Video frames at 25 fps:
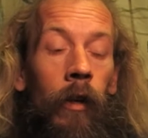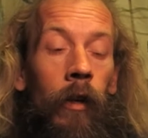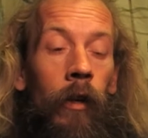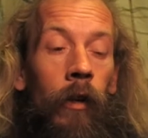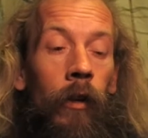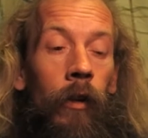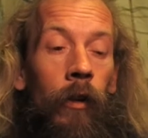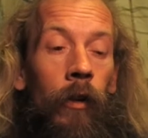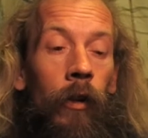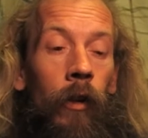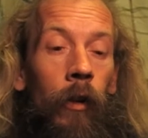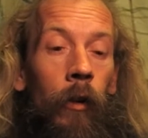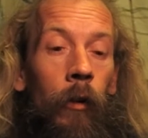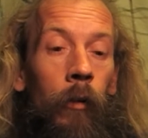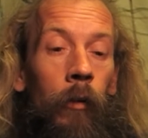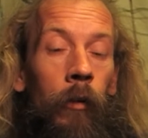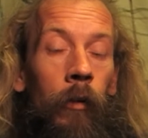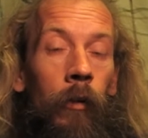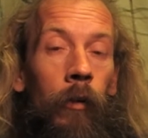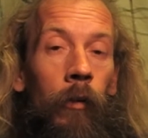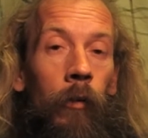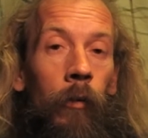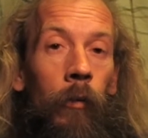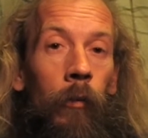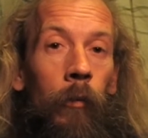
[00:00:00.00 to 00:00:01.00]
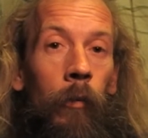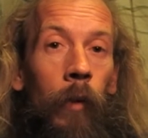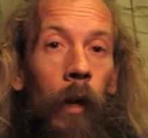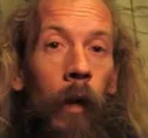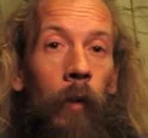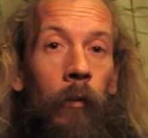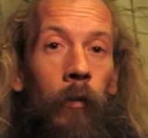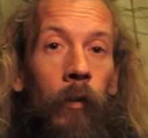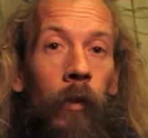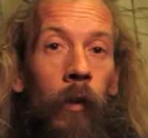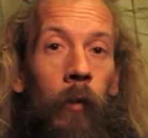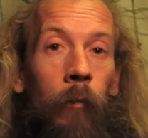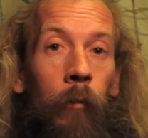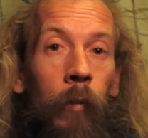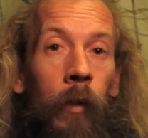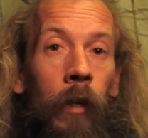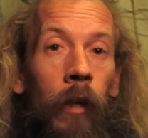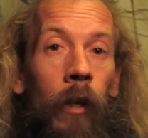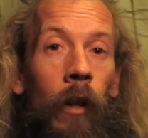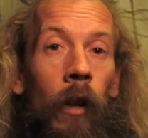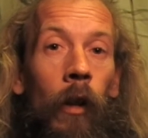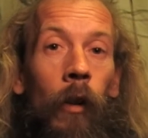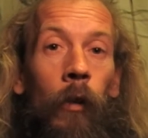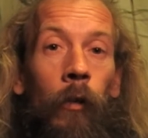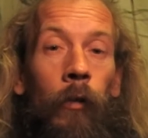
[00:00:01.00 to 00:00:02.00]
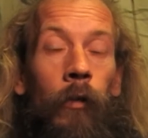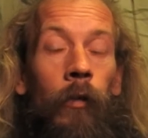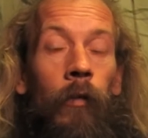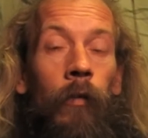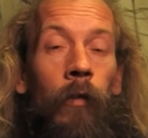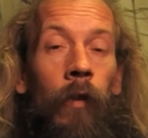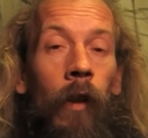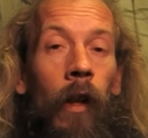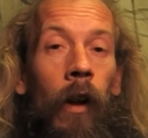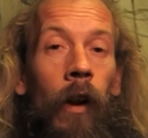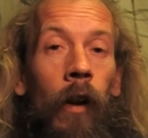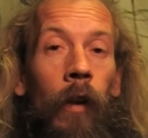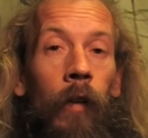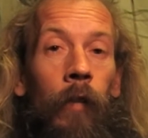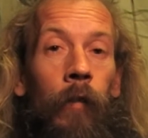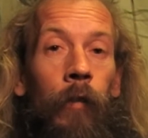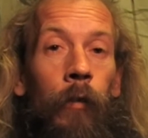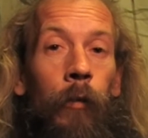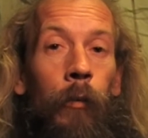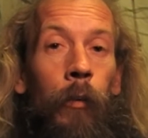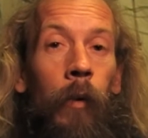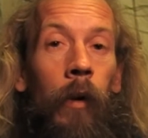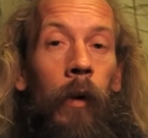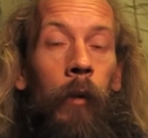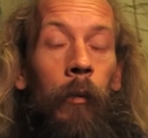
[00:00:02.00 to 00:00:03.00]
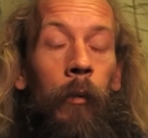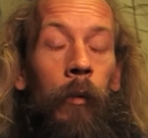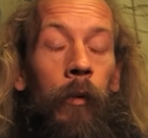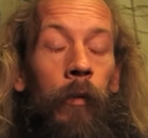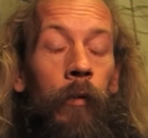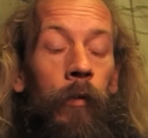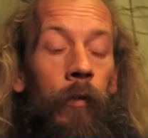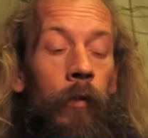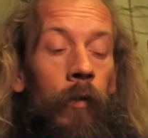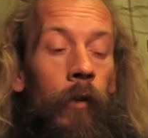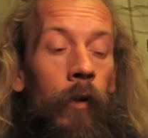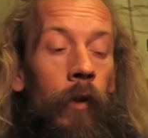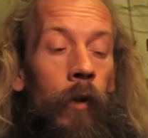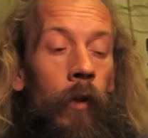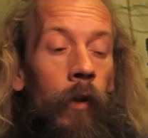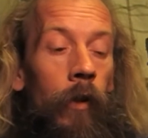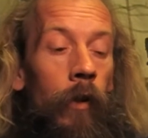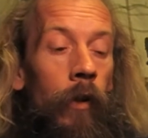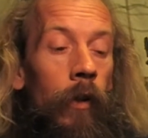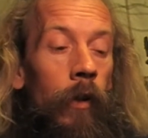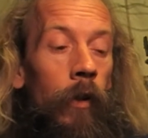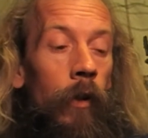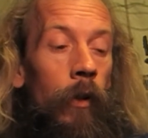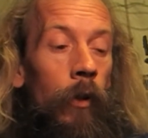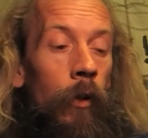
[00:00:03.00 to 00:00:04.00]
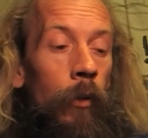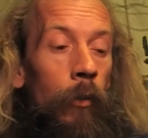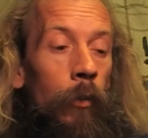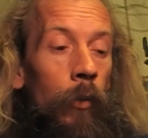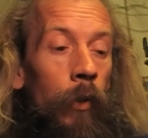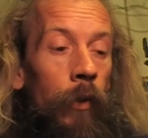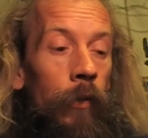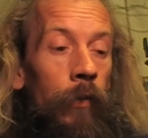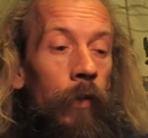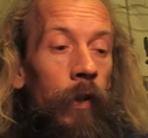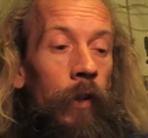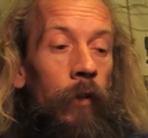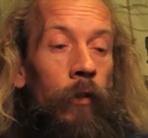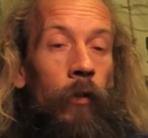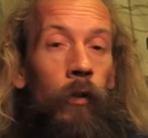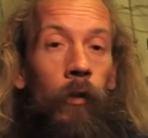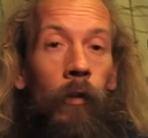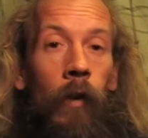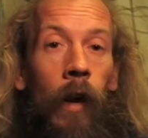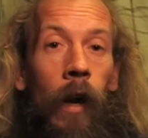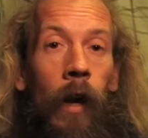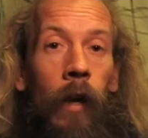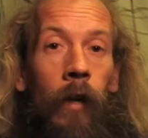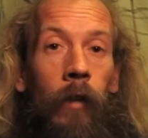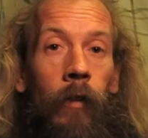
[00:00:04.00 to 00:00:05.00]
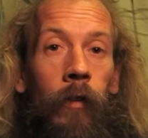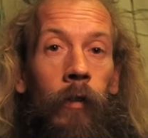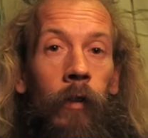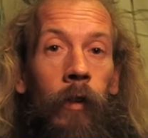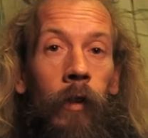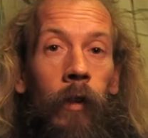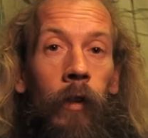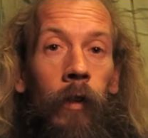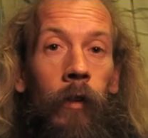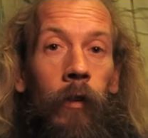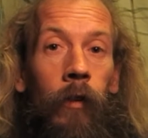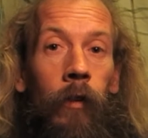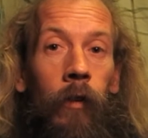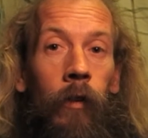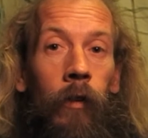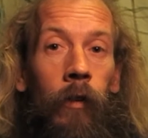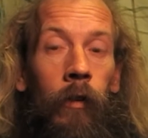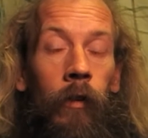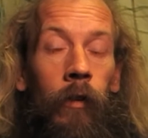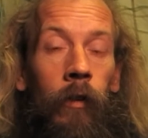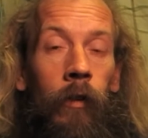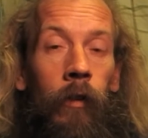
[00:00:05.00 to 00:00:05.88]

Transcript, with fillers: you know, perhaps there've been loads of lives where we've we've interacted and